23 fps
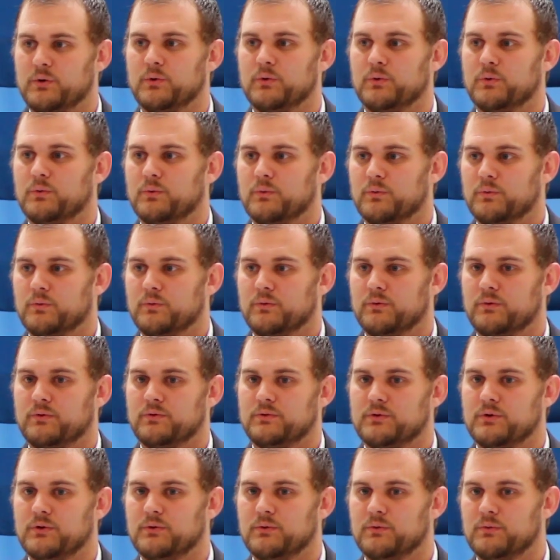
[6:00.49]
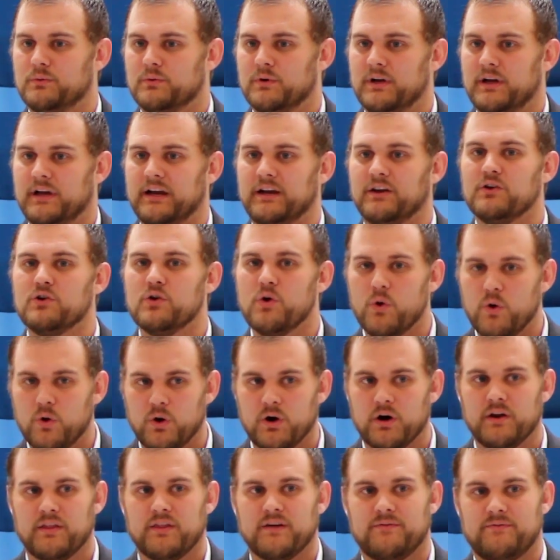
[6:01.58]
to, to
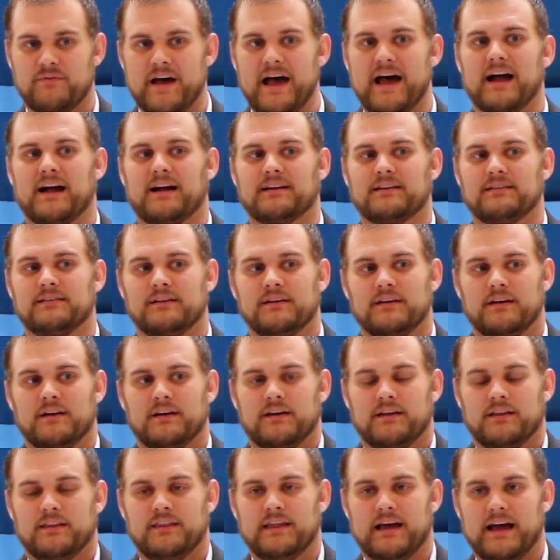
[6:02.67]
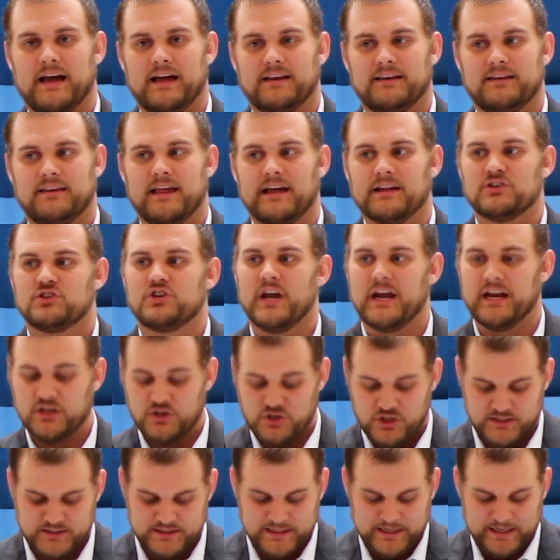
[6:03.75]
ignore the fact that, that
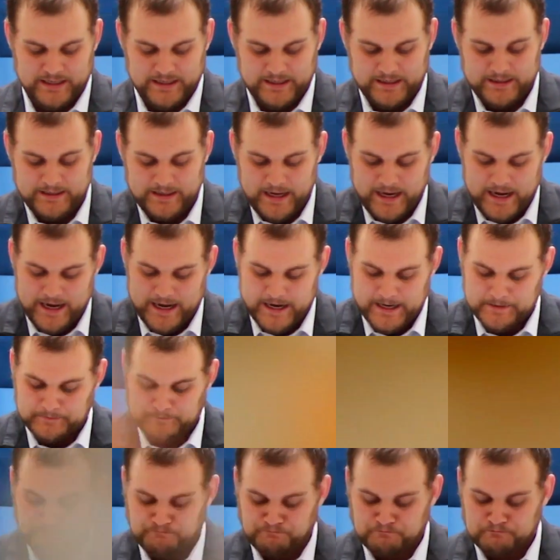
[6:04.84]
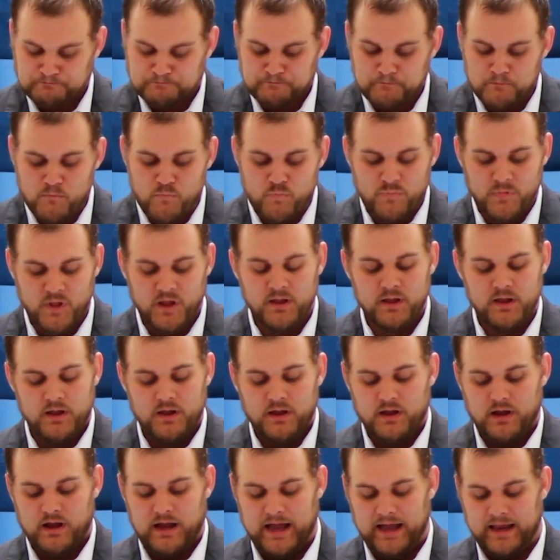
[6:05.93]
change is needed. Um,
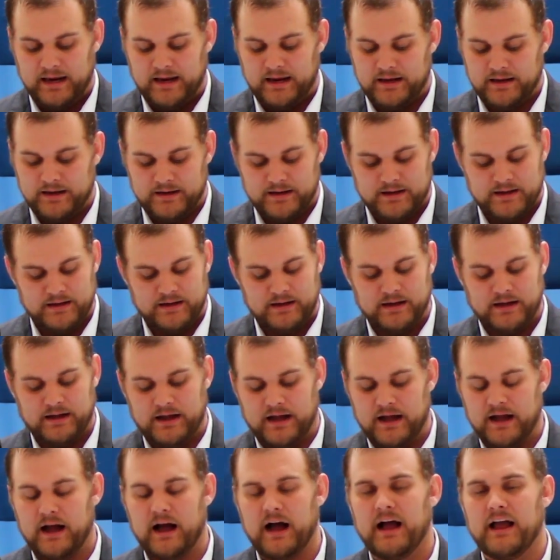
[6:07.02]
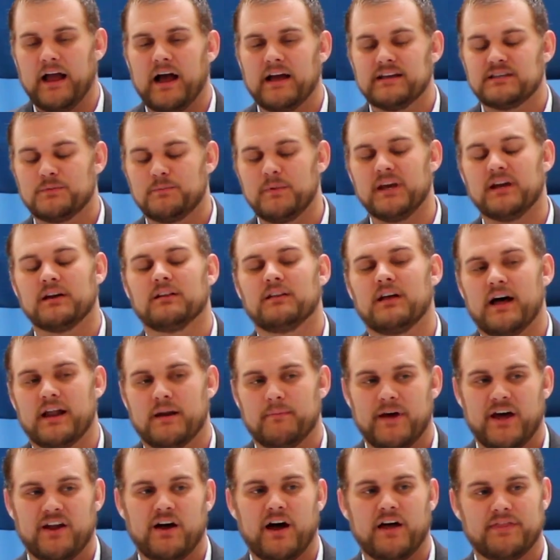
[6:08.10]
I, I, I speak a lot
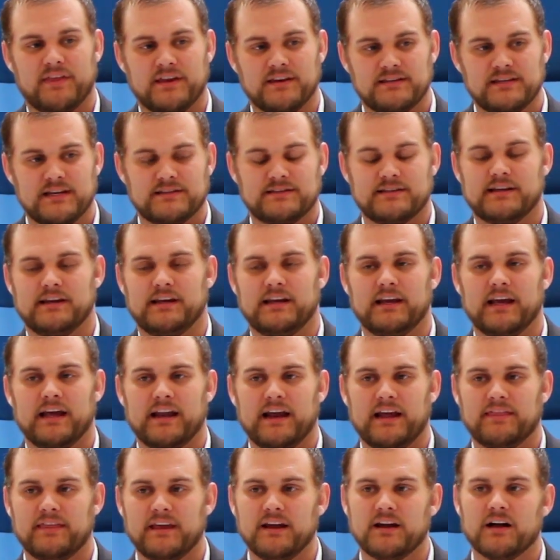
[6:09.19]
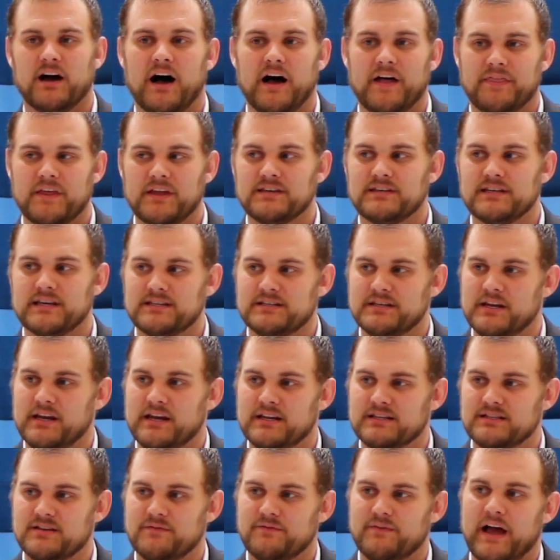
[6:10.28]
about authenticity, and I think
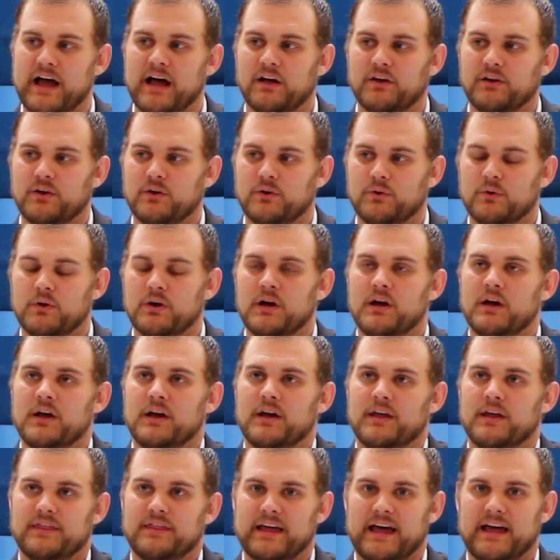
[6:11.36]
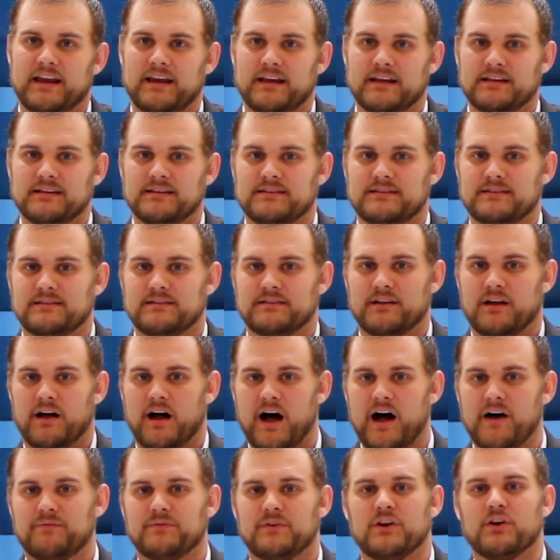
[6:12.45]
authenticity is a value that is
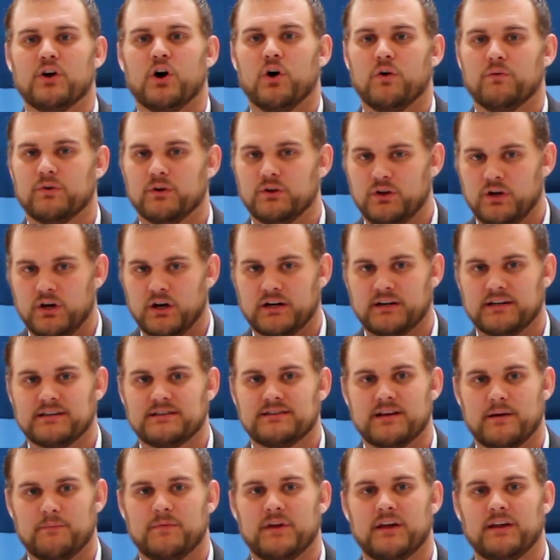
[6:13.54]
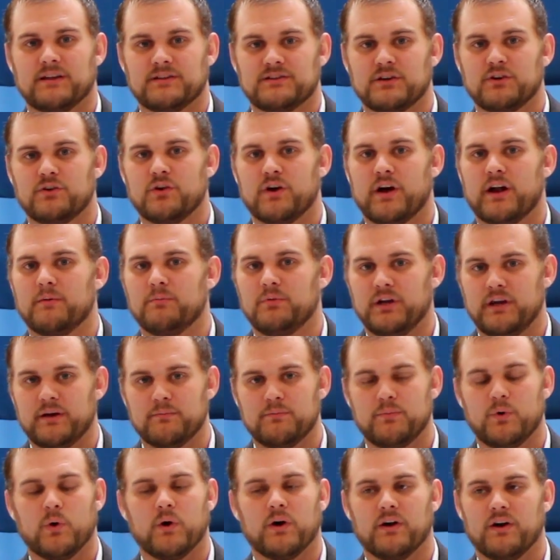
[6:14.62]
often overlooked as something that's incredibly
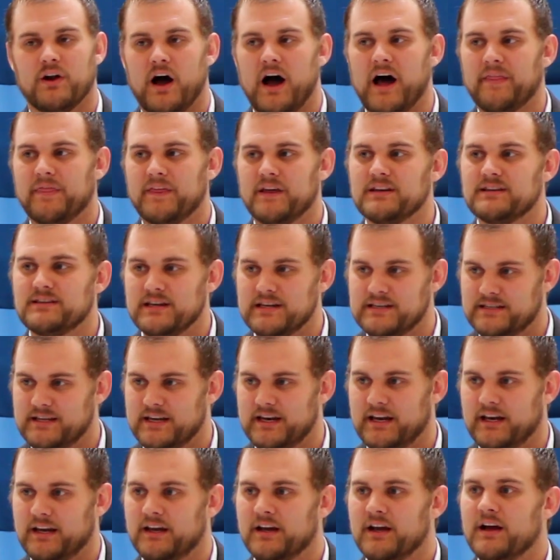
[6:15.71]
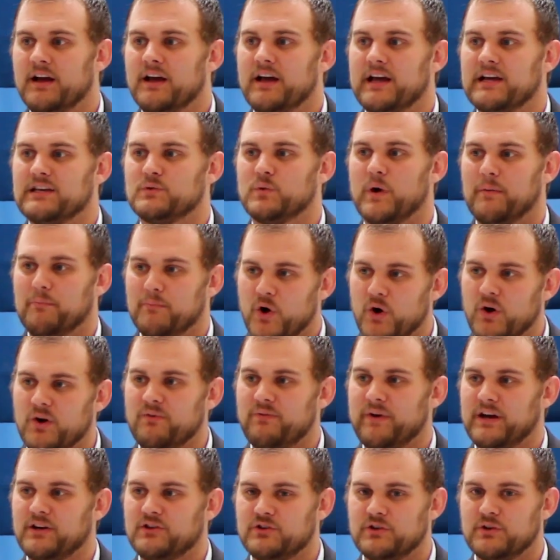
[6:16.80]
important. Authenticity is what
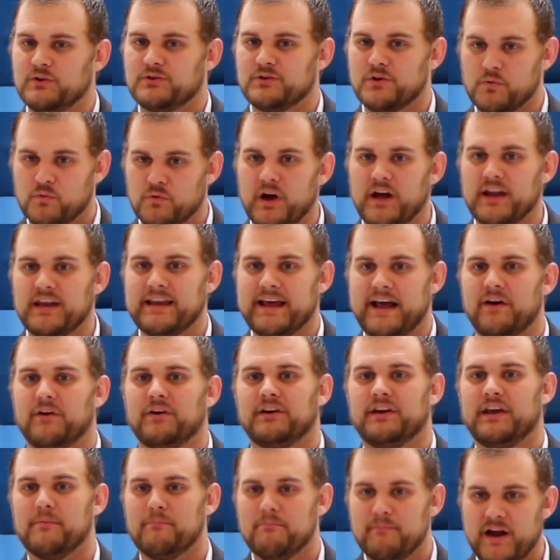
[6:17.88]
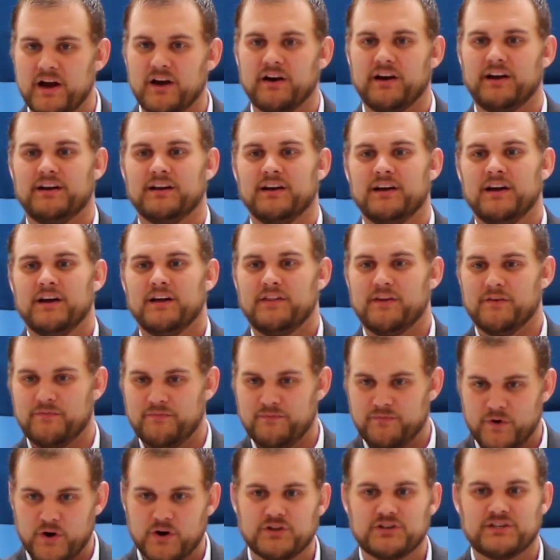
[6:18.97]
motivates you to run down and get married the
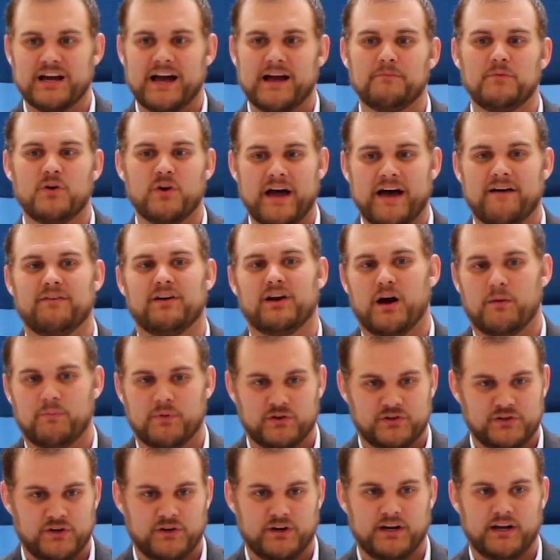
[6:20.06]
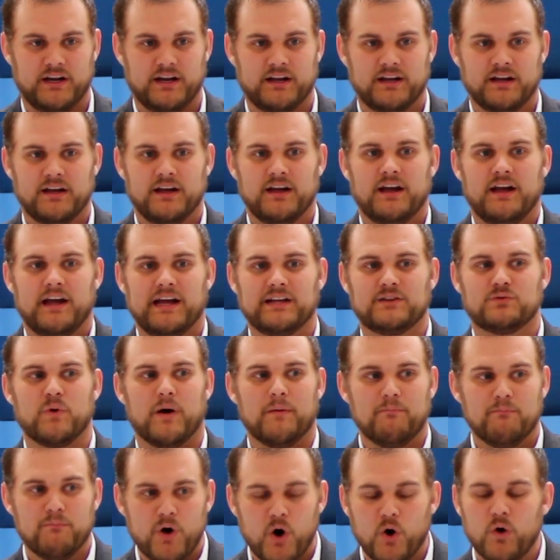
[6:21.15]
first time you have an opportunity. It's
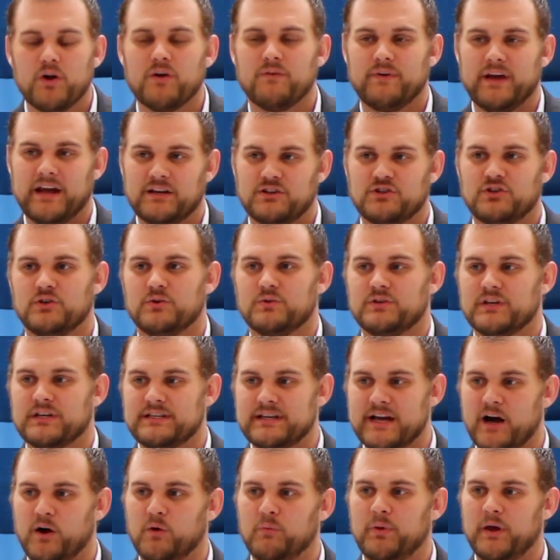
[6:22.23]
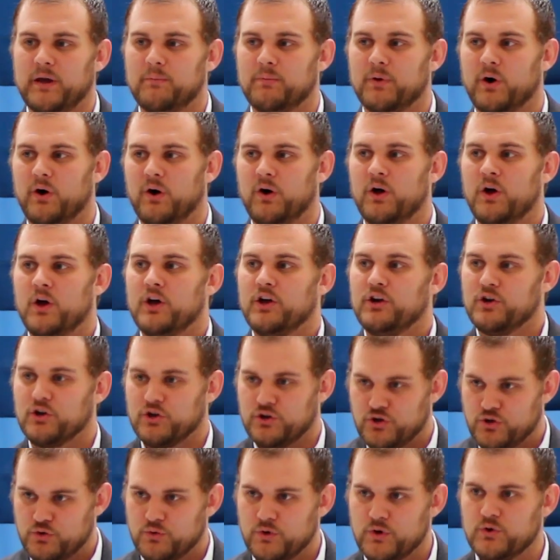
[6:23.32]
what motivates you to tell people
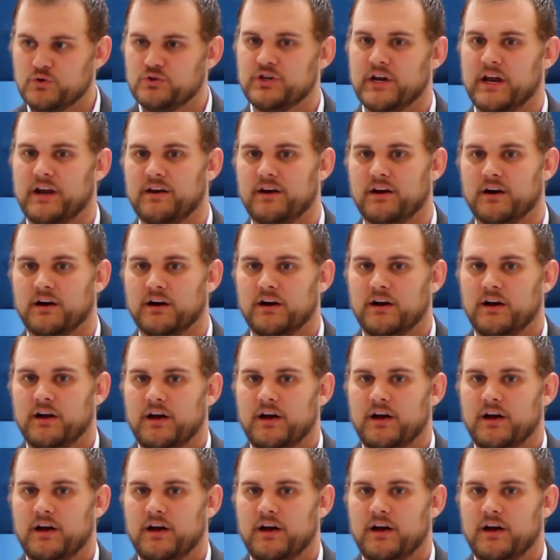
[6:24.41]
your true gender.